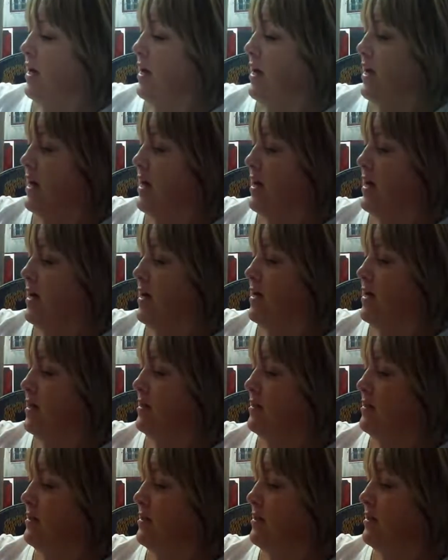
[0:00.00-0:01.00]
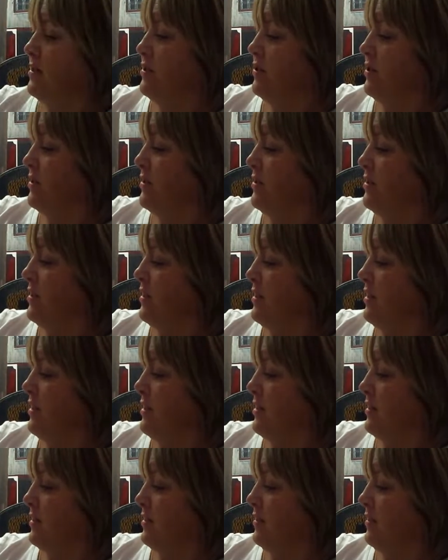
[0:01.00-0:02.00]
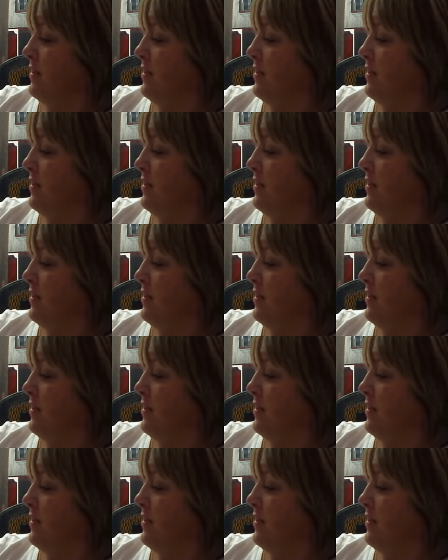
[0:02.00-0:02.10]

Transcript: and just a